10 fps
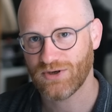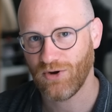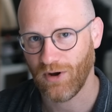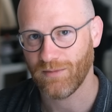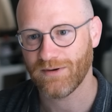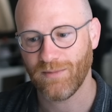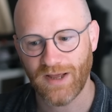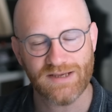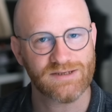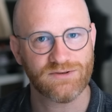
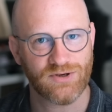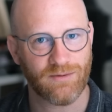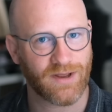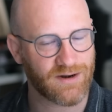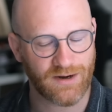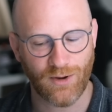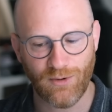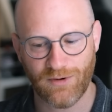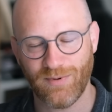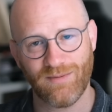commonplace in Germany. And I know a
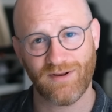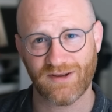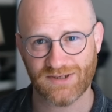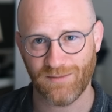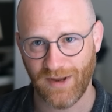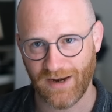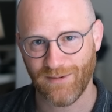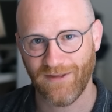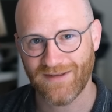lot of people like to complain about